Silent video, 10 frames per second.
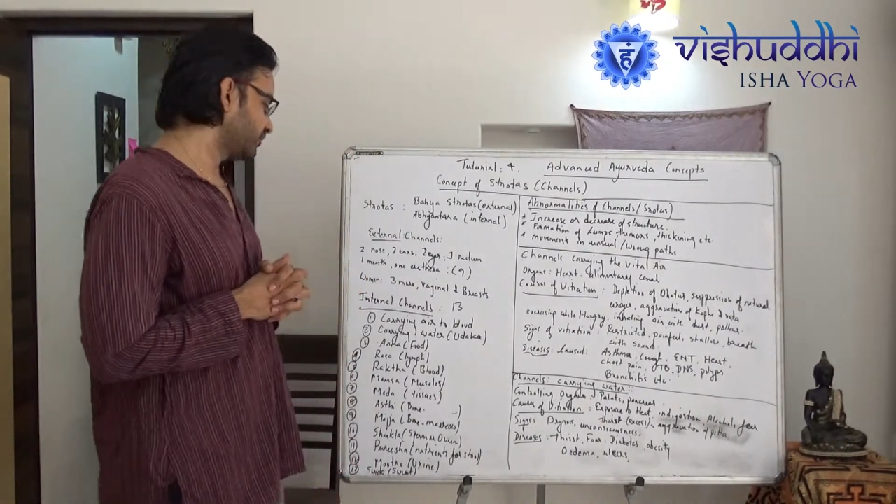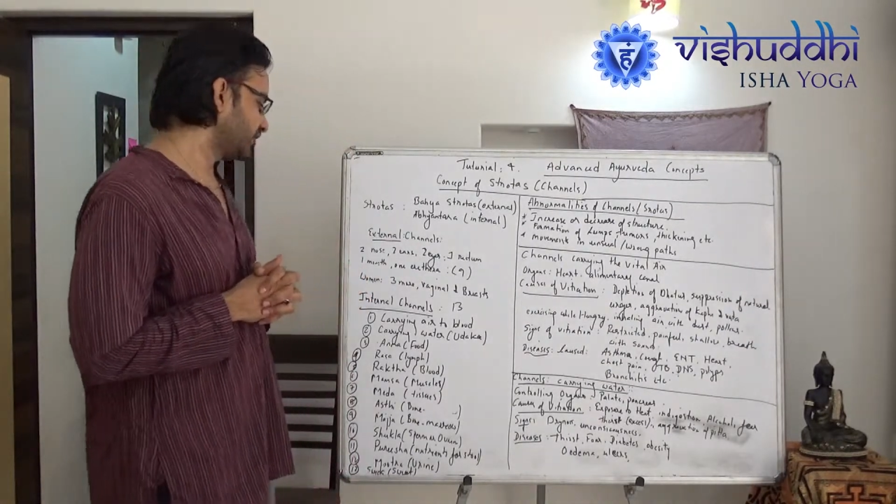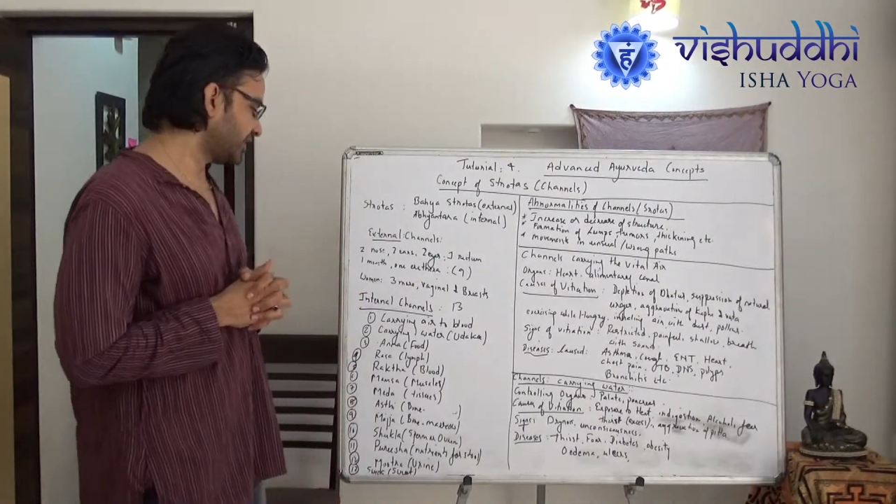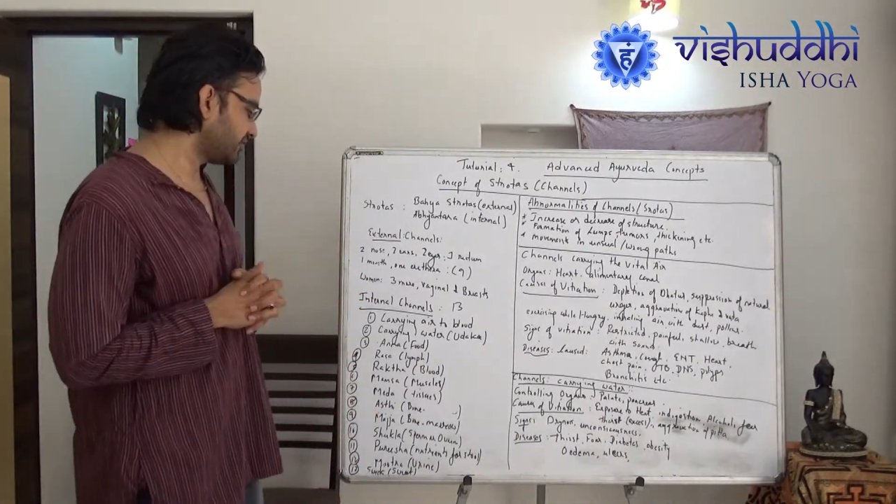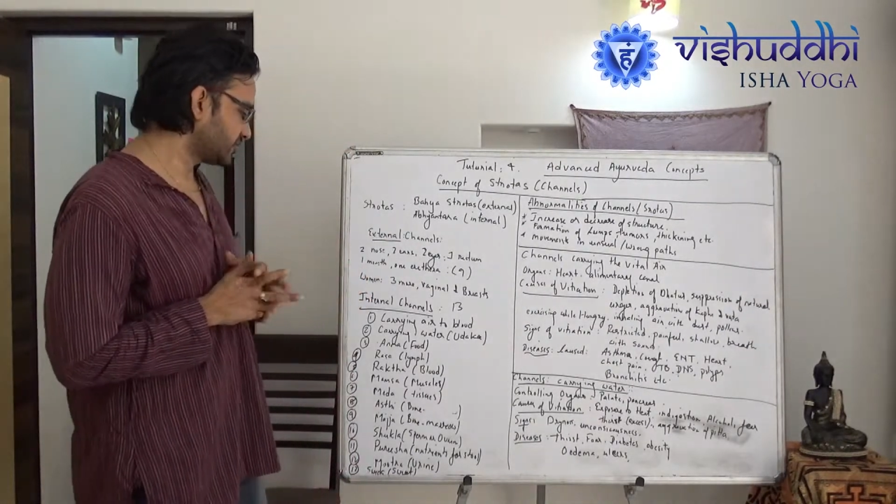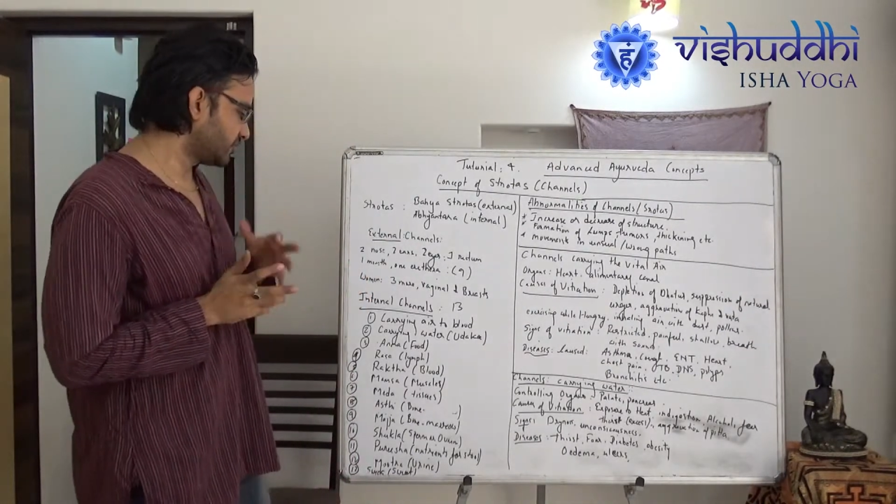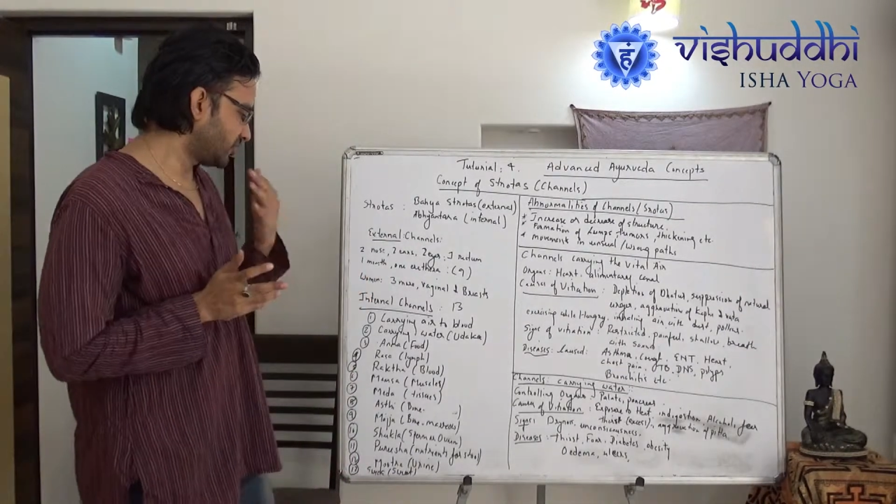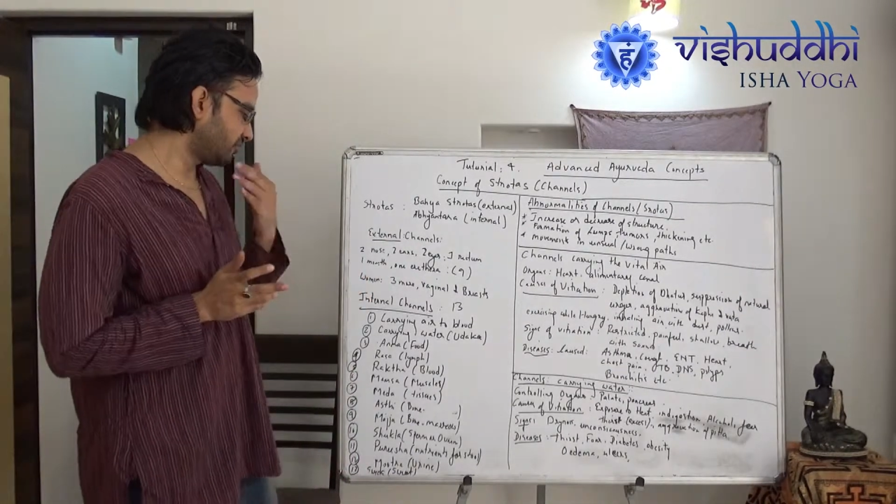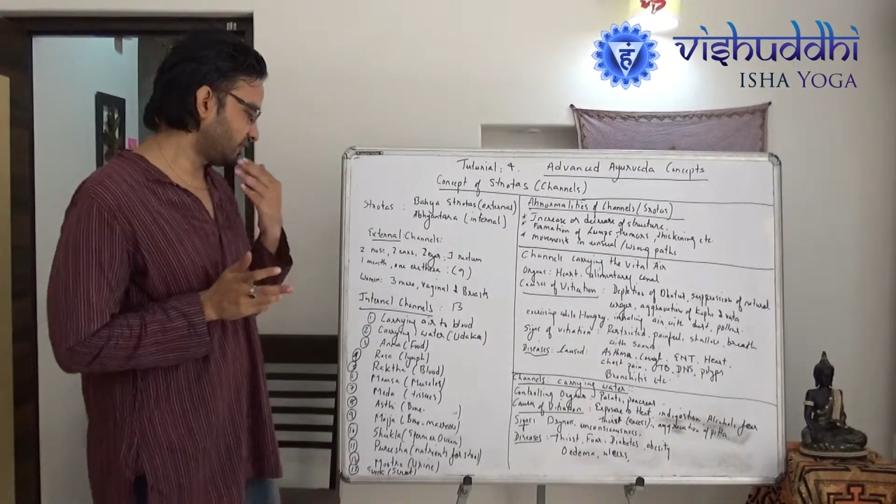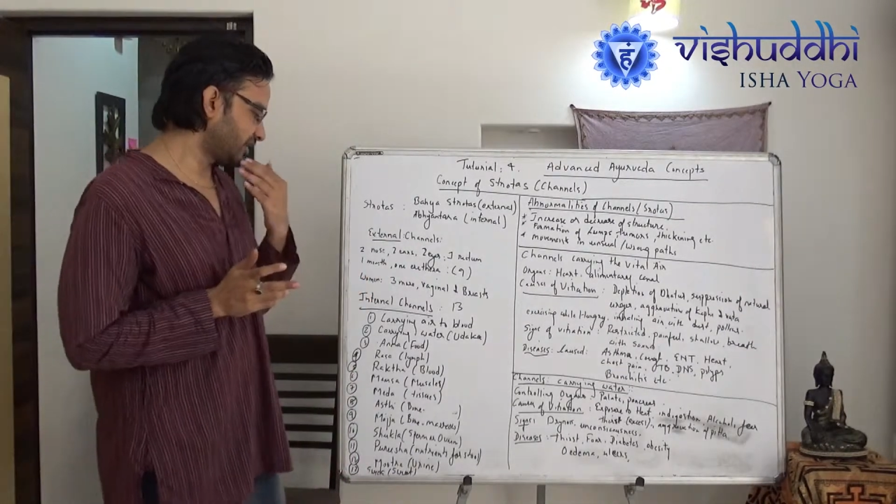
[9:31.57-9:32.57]
We have
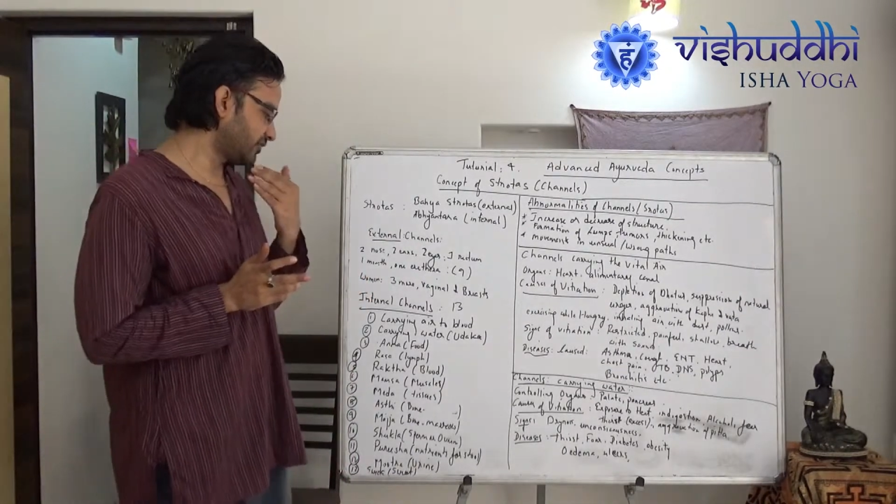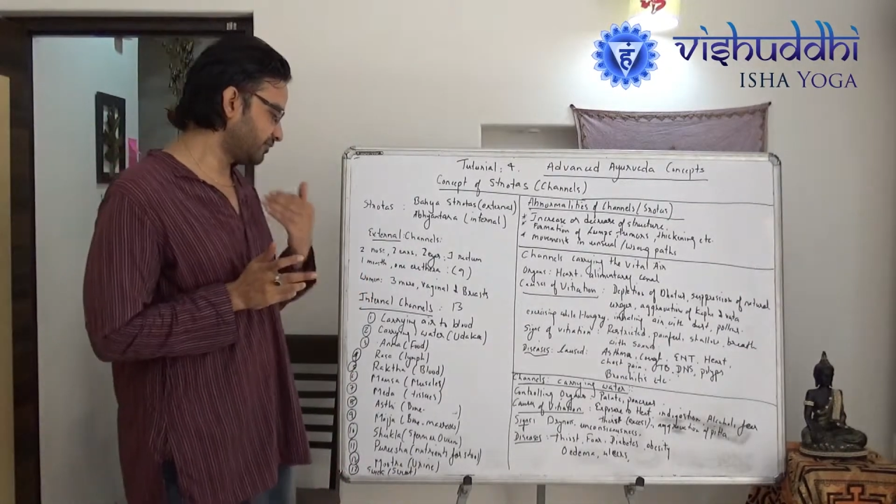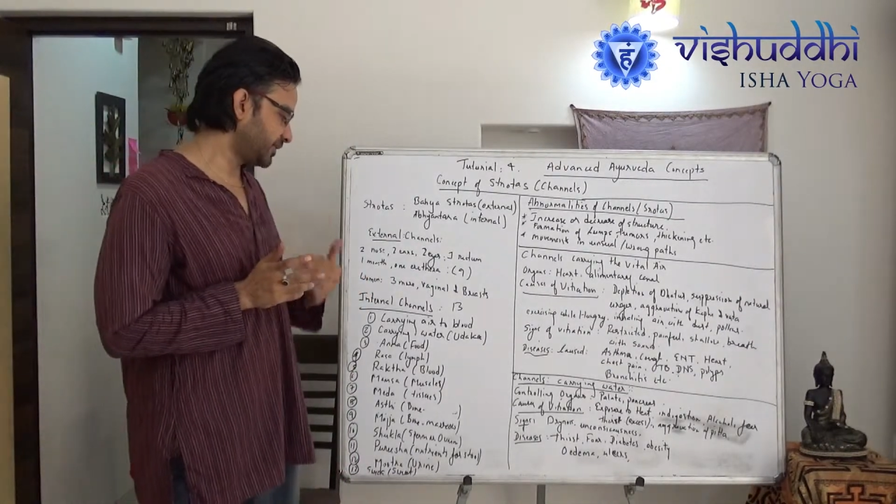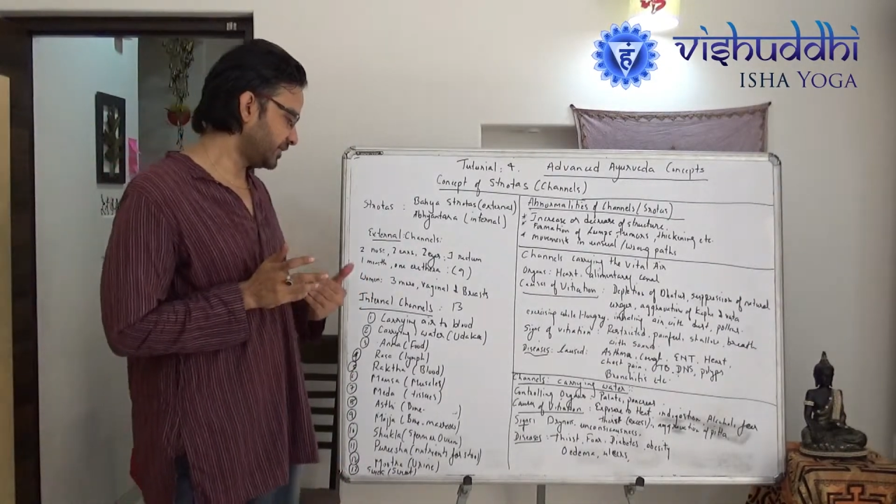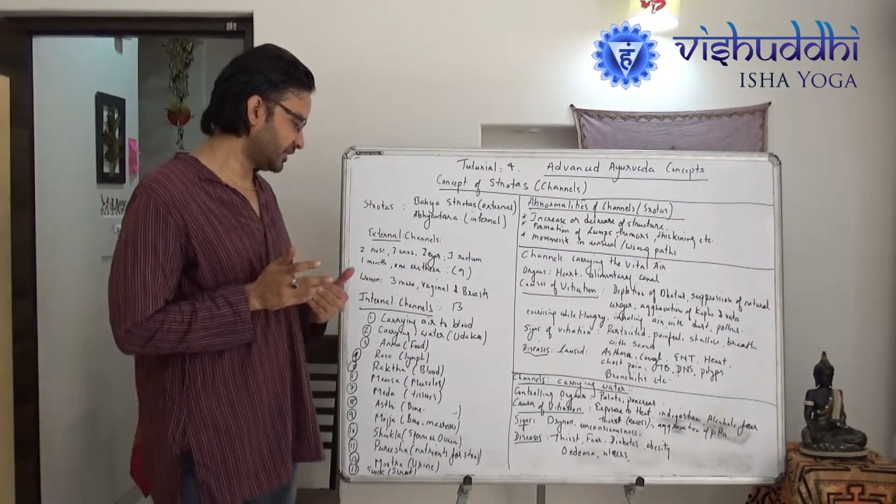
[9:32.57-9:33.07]
a big